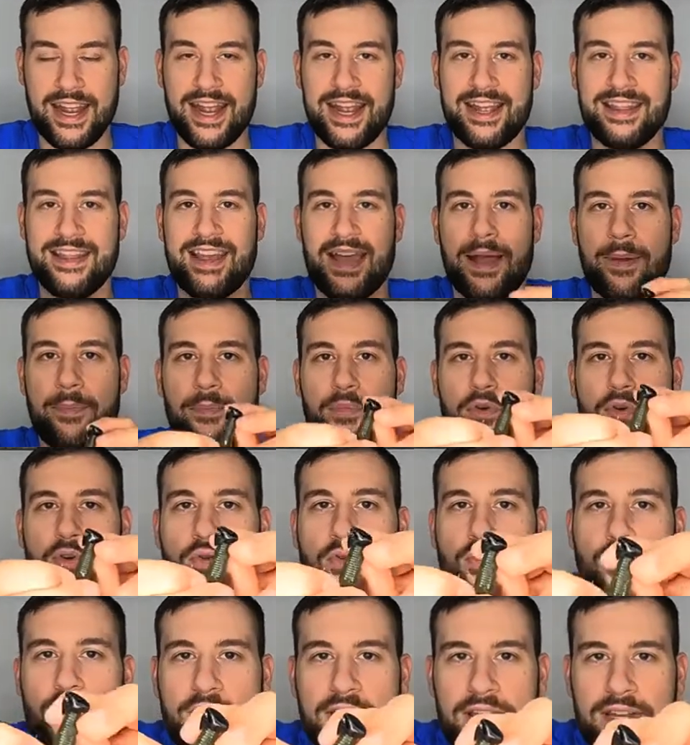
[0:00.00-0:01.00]
and that
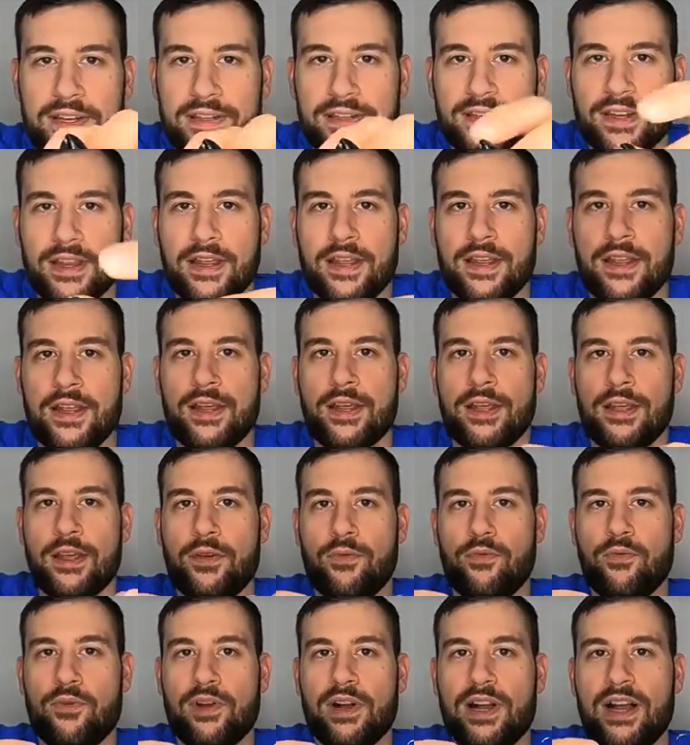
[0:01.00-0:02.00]
point
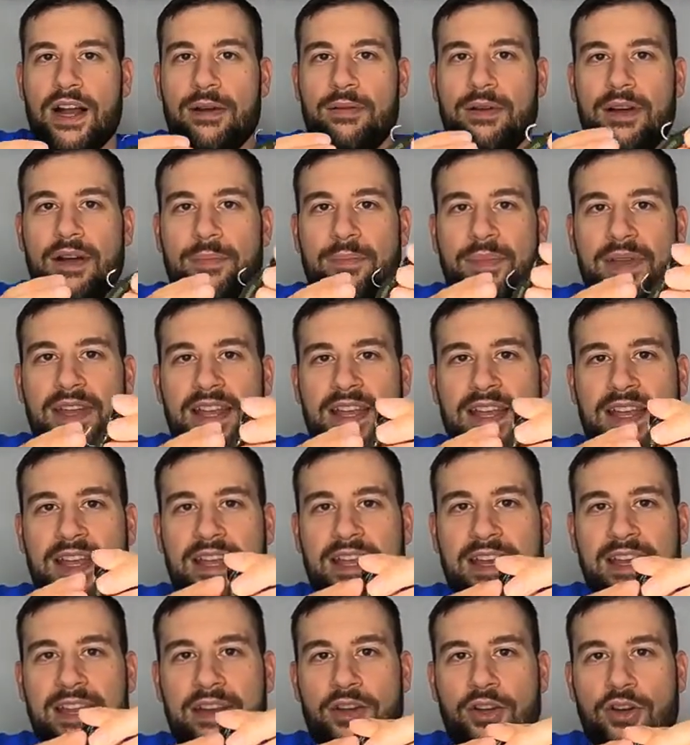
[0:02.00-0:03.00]
will come up
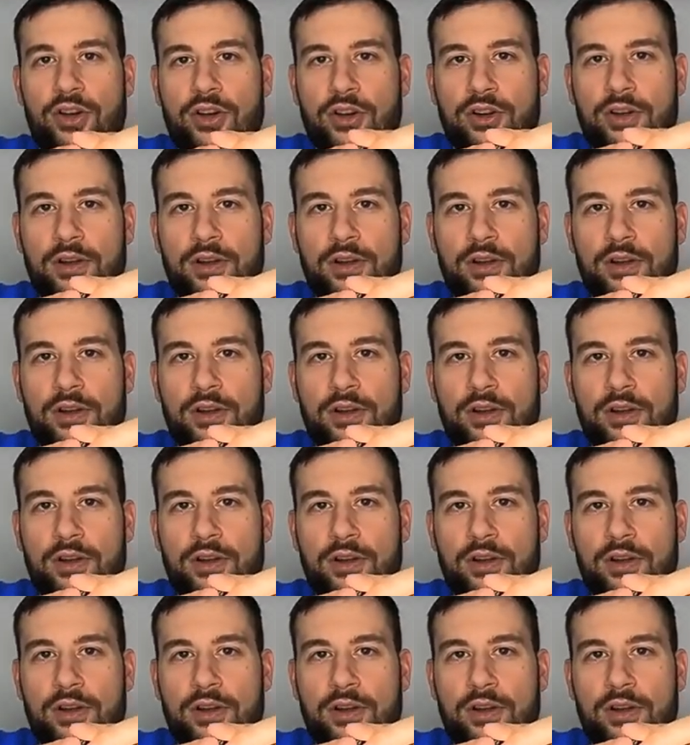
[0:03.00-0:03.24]
and